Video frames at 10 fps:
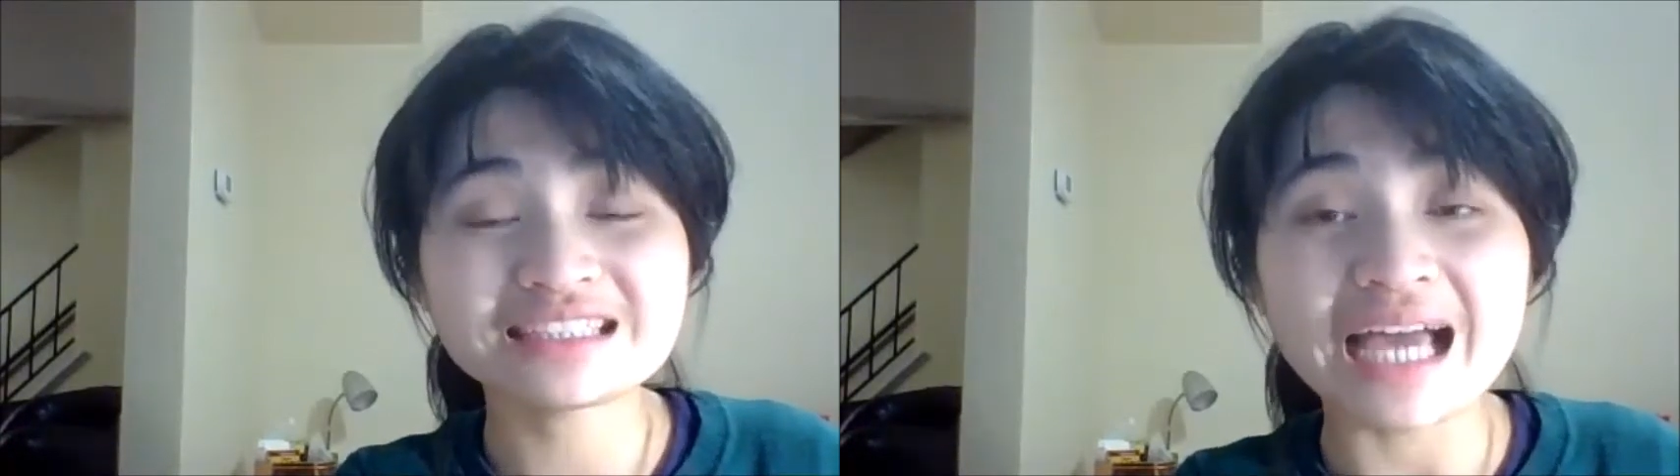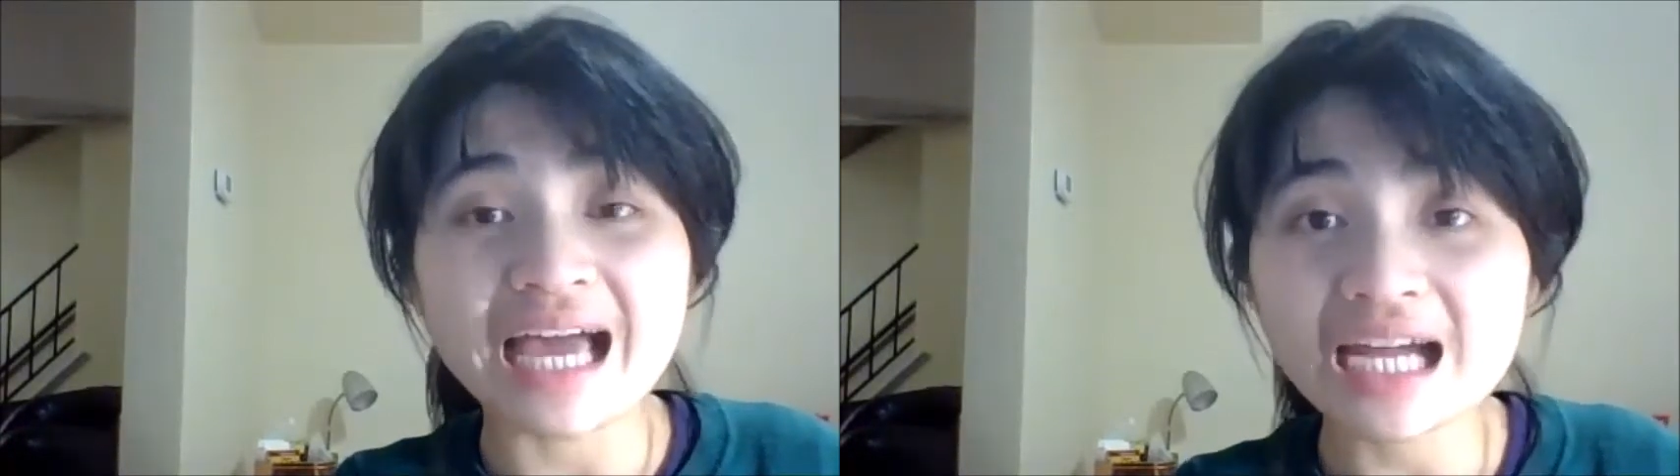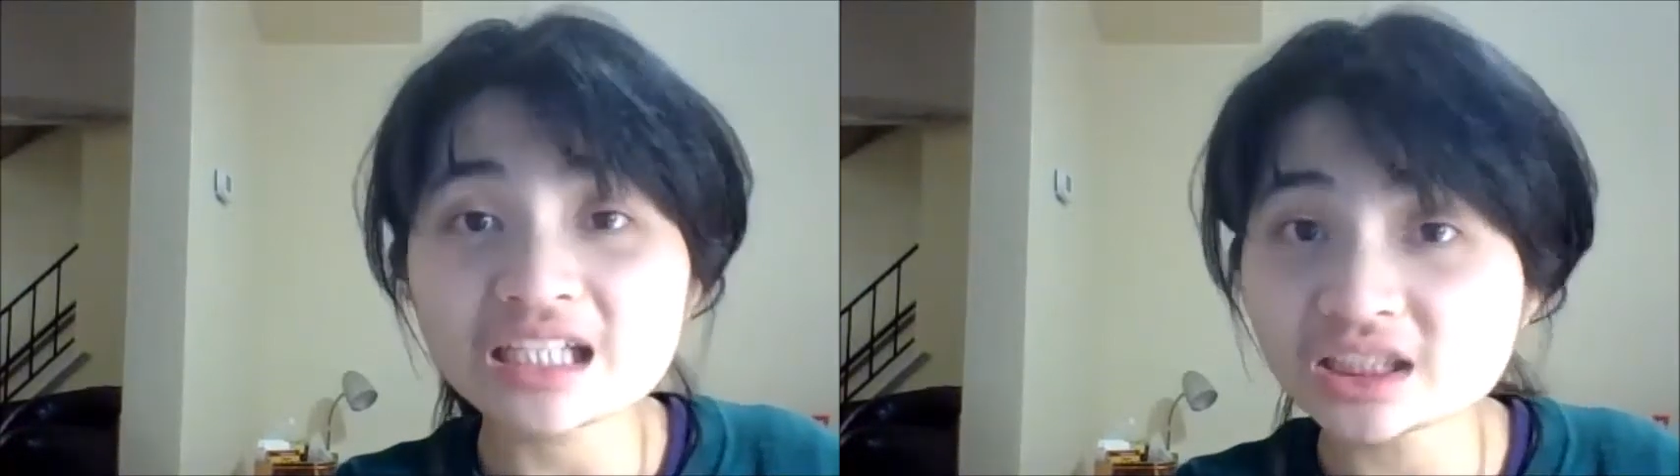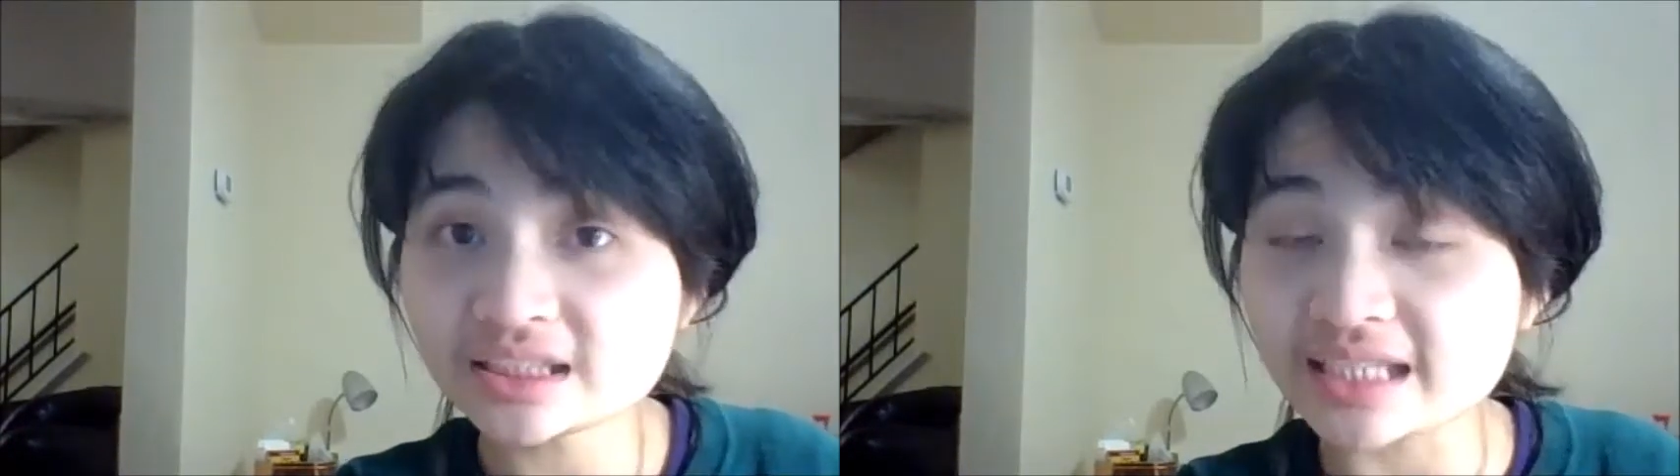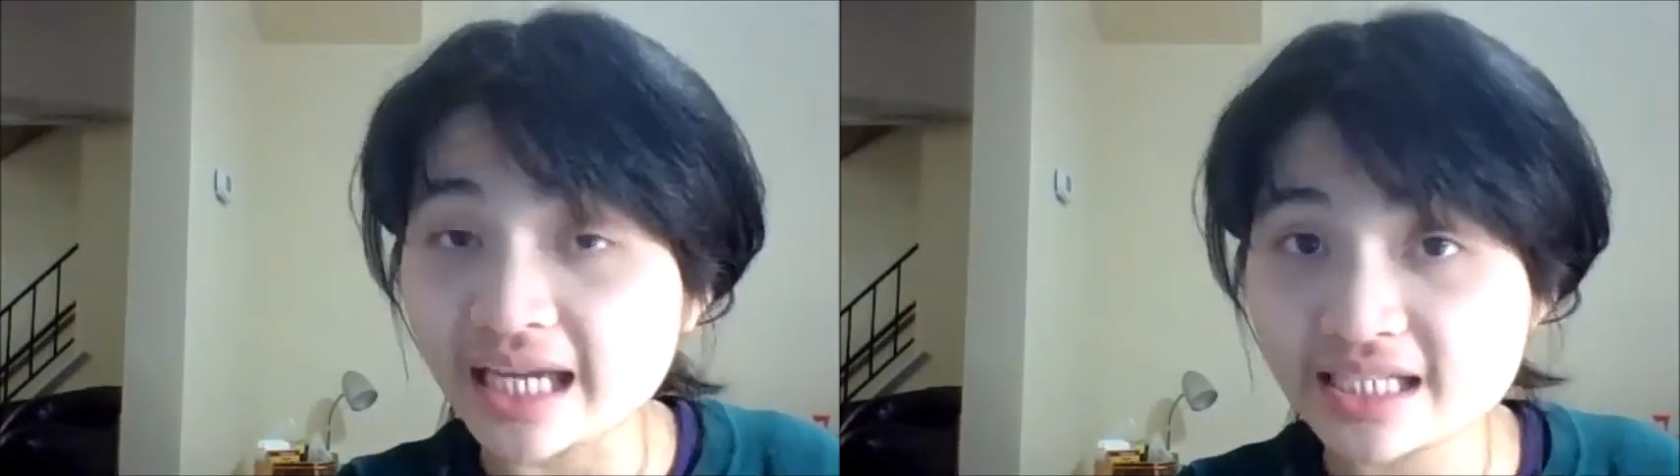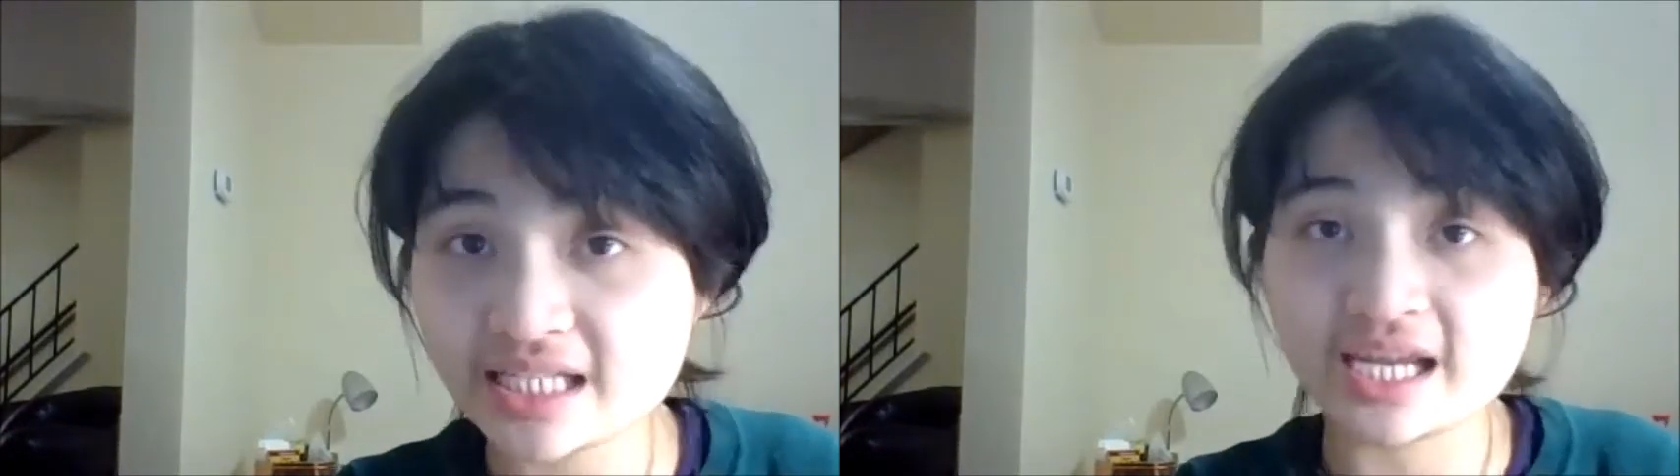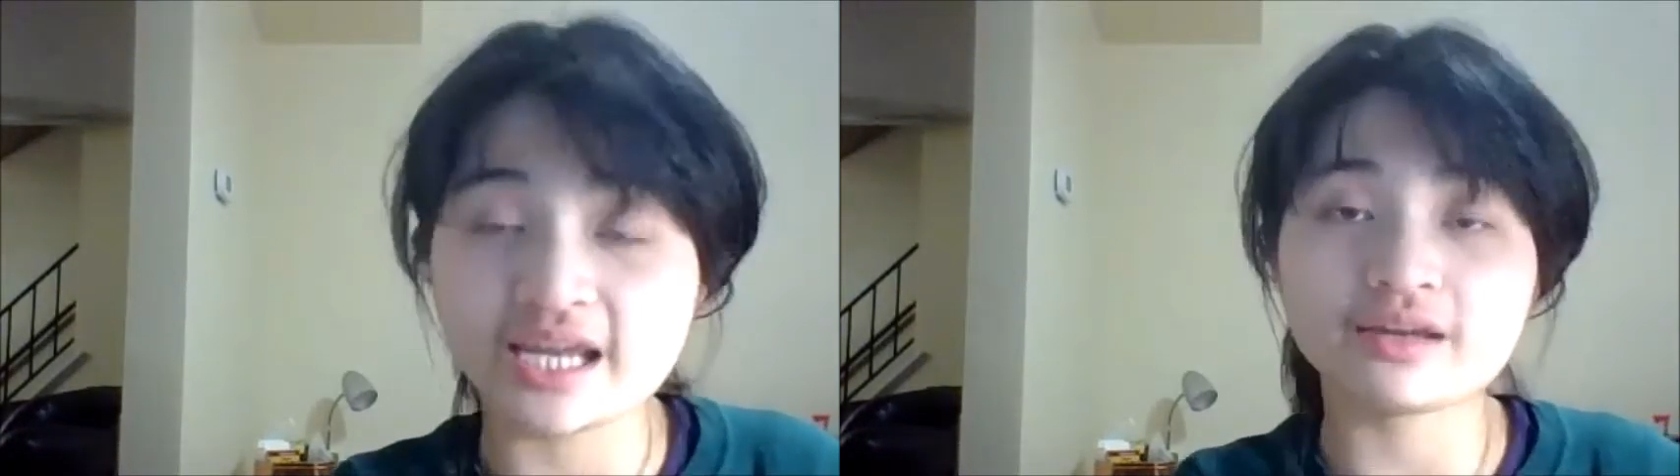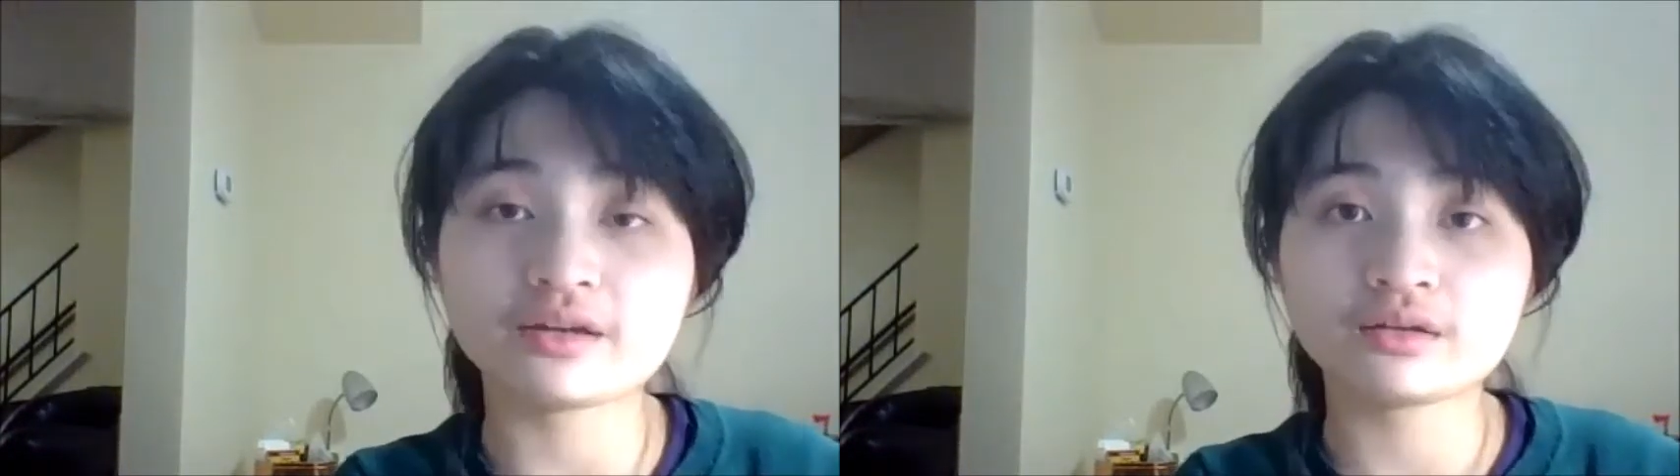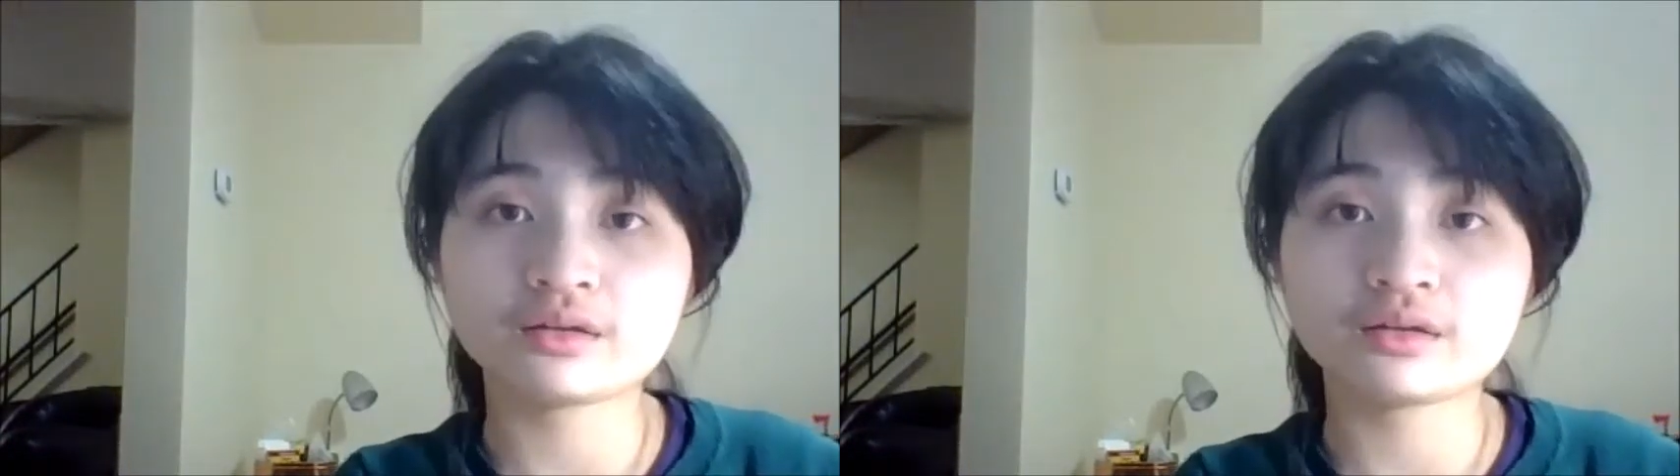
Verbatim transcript: The actions I take